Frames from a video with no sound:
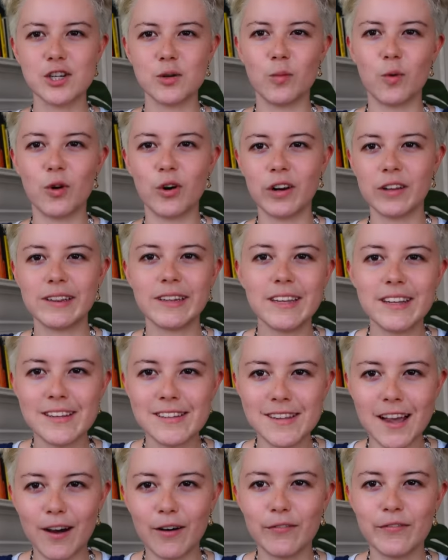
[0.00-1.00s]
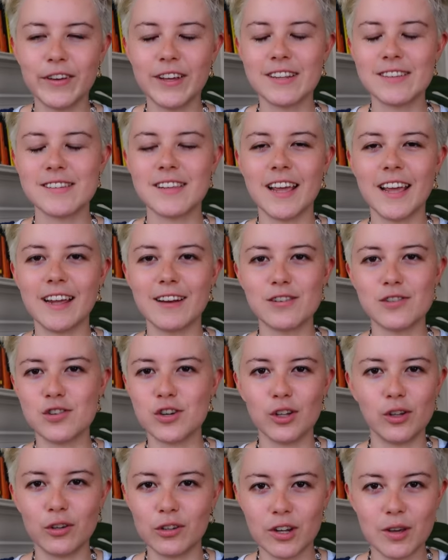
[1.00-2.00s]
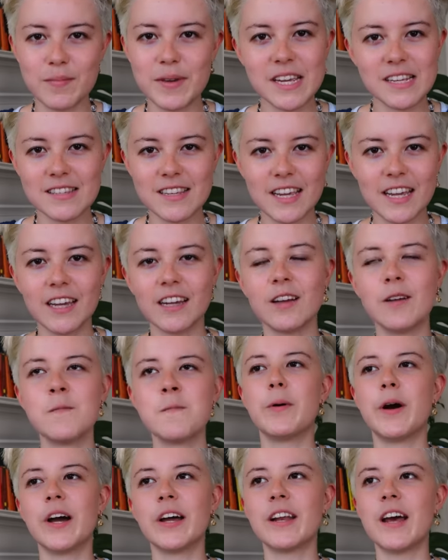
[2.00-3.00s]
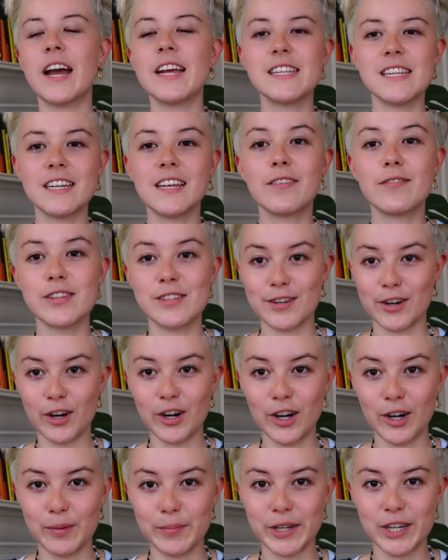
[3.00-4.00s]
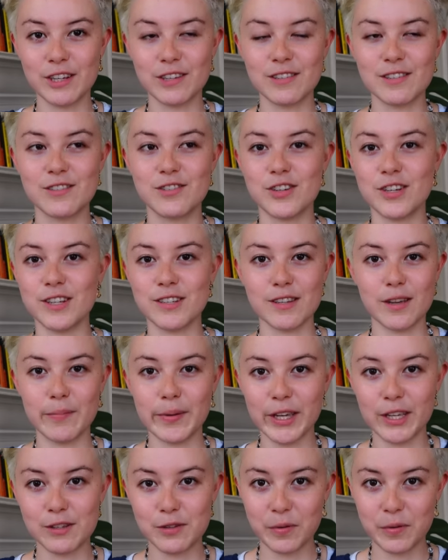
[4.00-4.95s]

She wore these outfits and she looked amazing, but I did give this to her because she's a big